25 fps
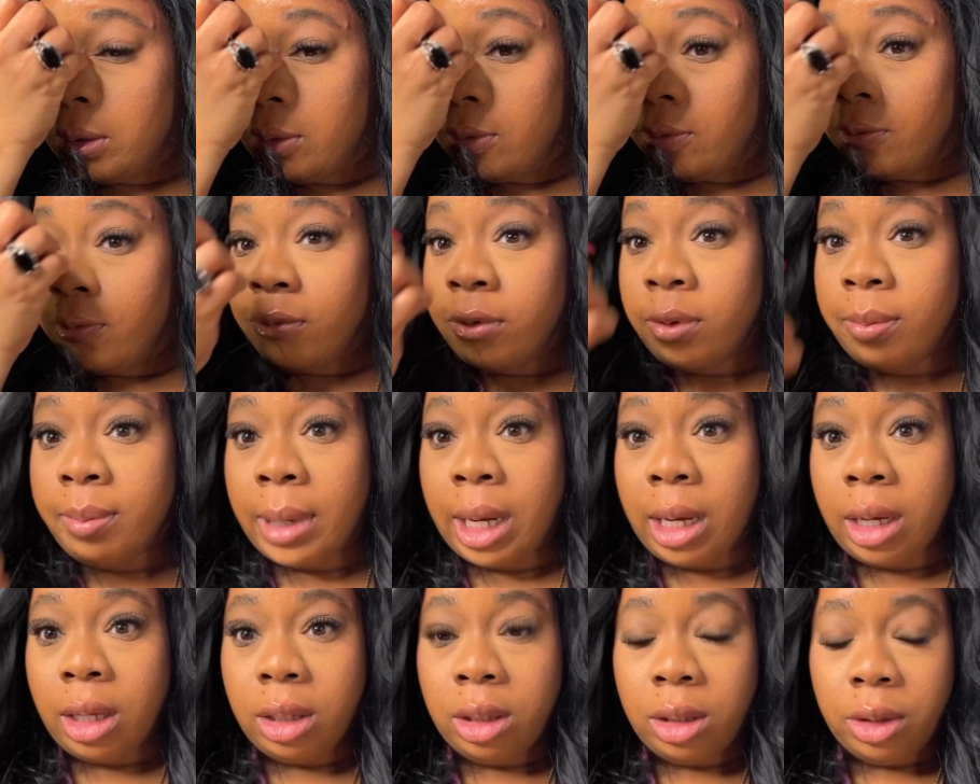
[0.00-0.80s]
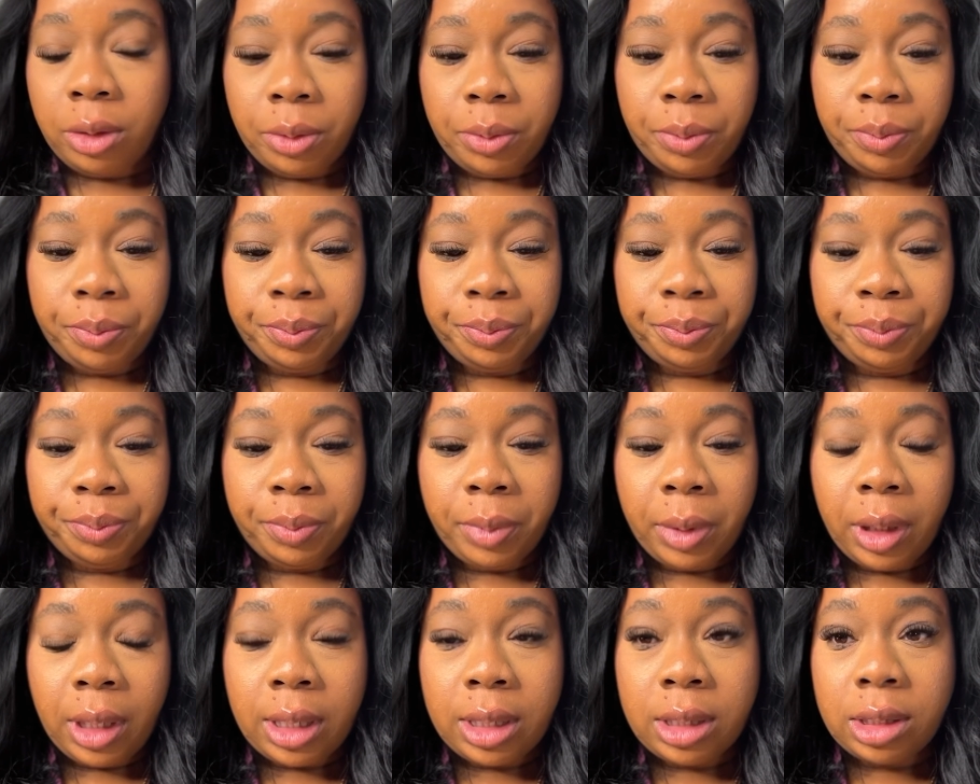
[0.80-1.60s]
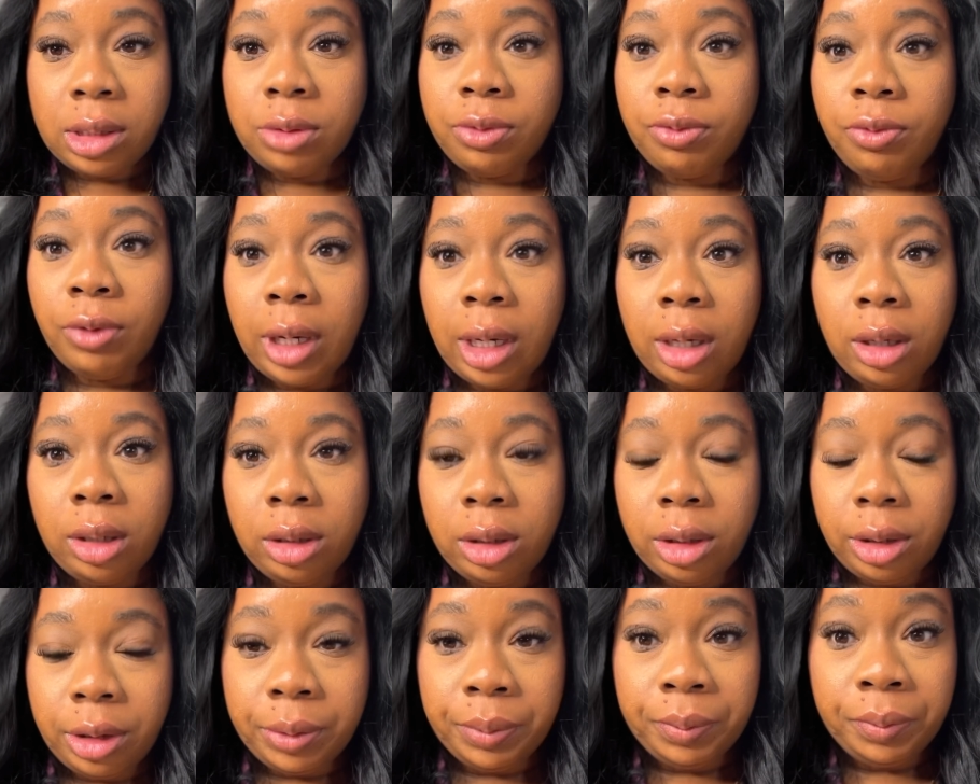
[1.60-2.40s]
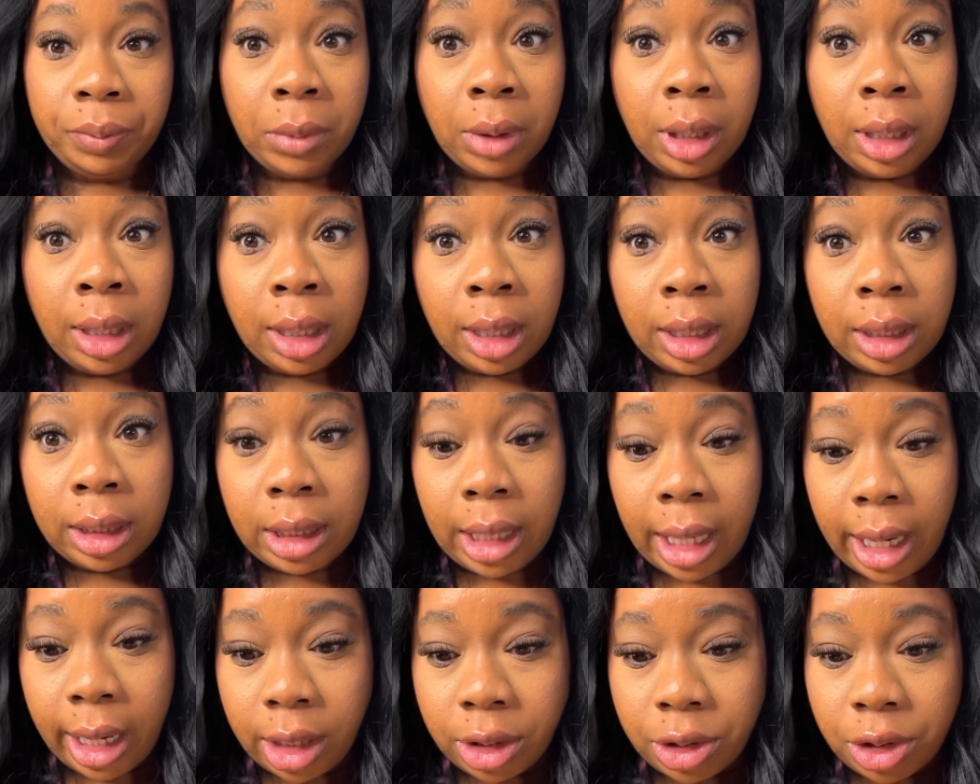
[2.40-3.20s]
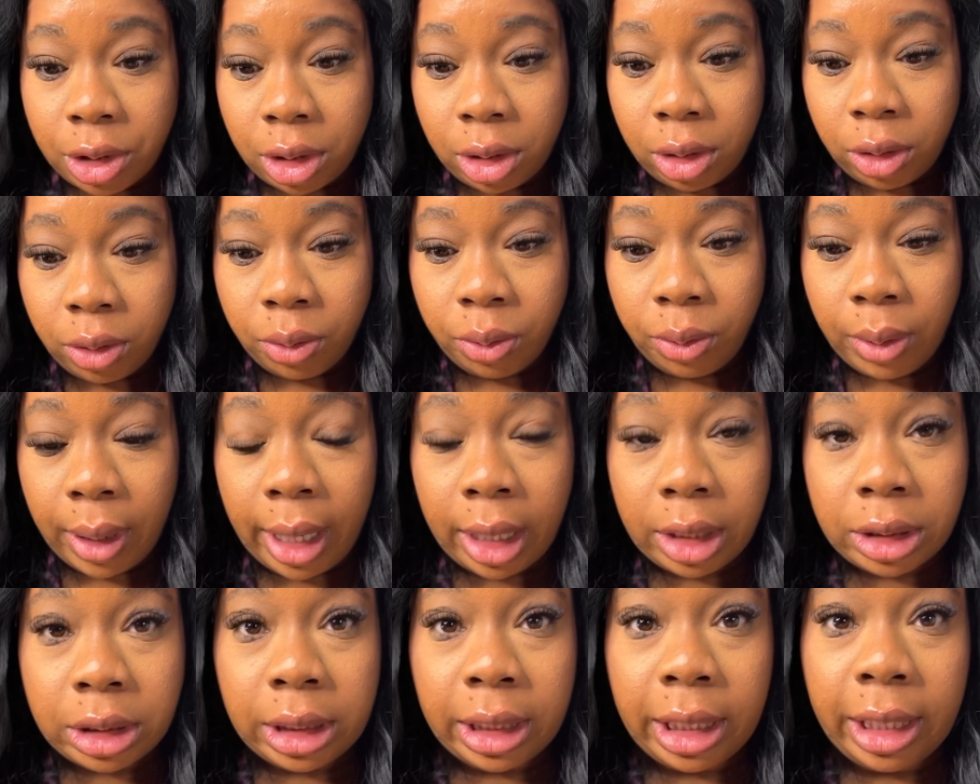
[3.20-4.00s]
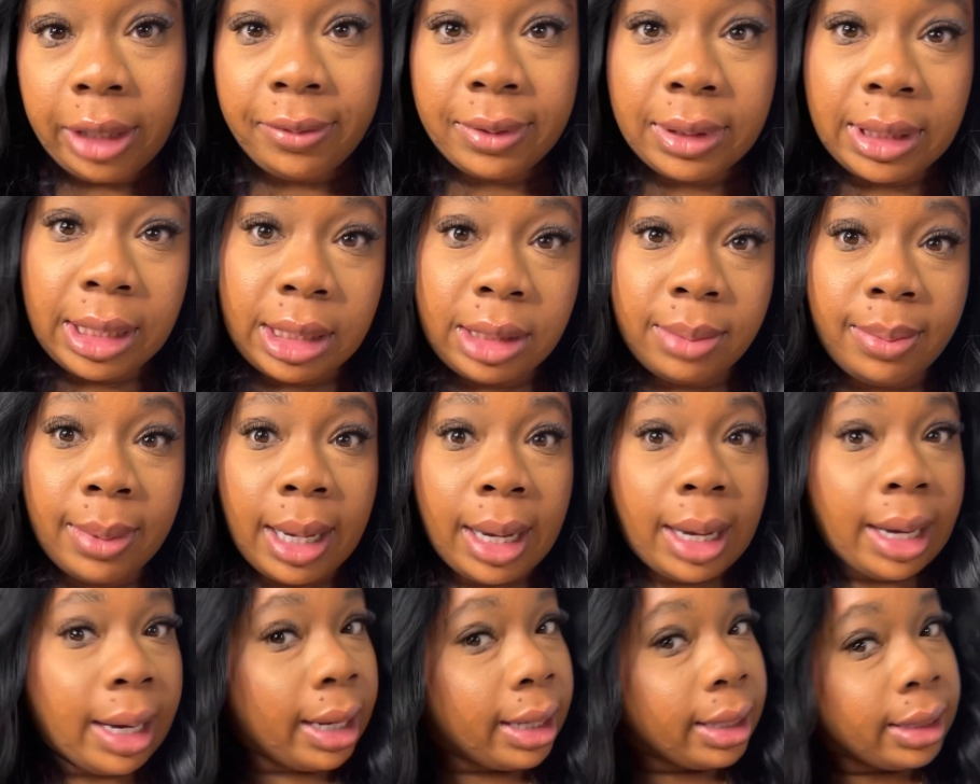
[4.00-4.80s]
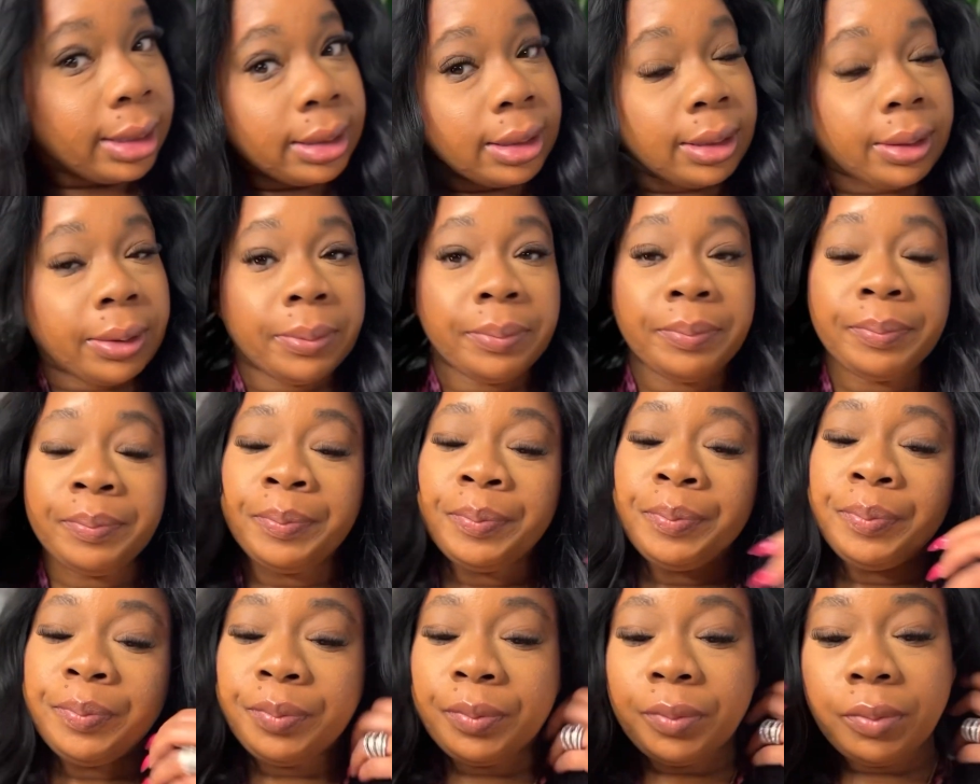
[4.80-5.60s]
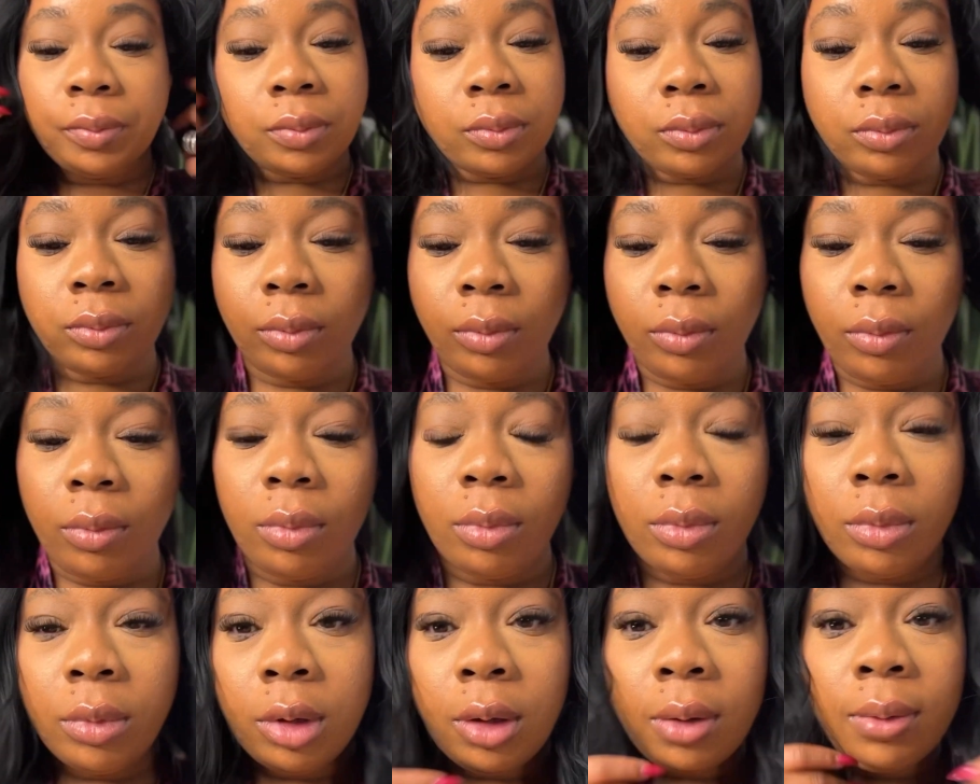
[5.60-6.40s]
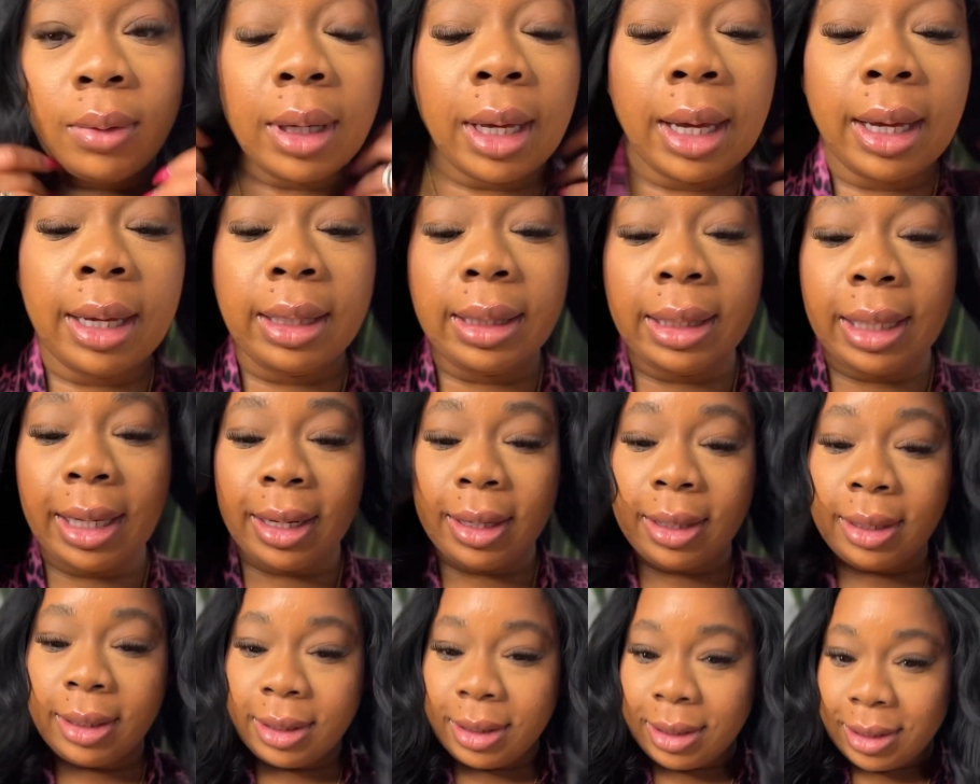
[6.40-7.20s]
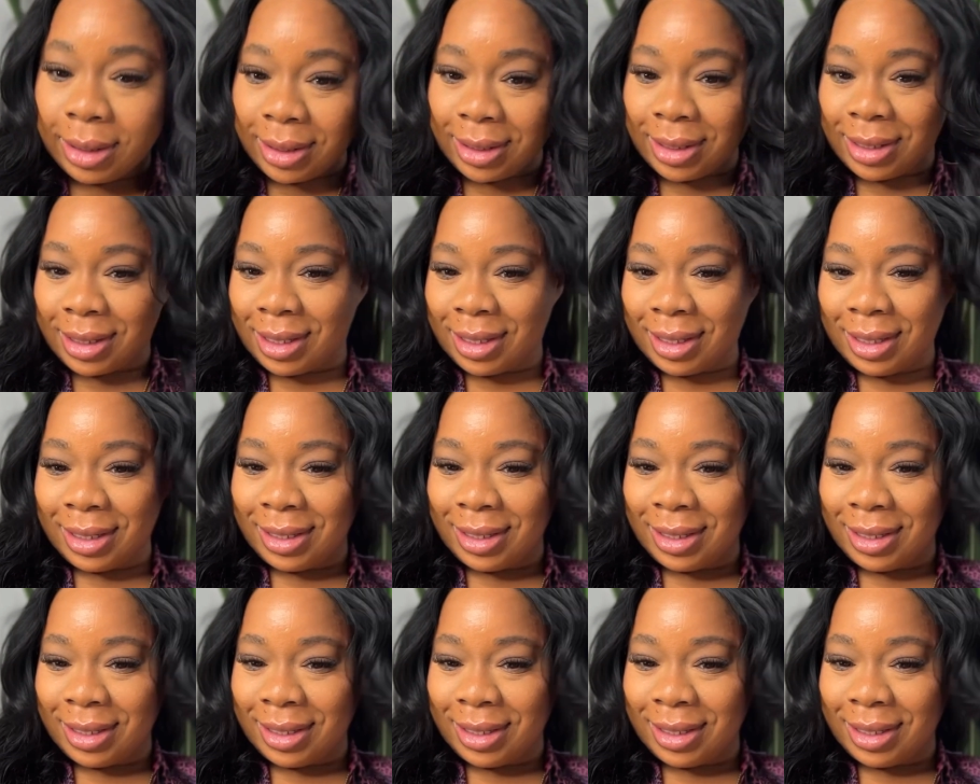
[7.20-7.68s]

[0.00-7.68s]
for my glue because regular lash glue actually irritates my eyes. Okay, ladies.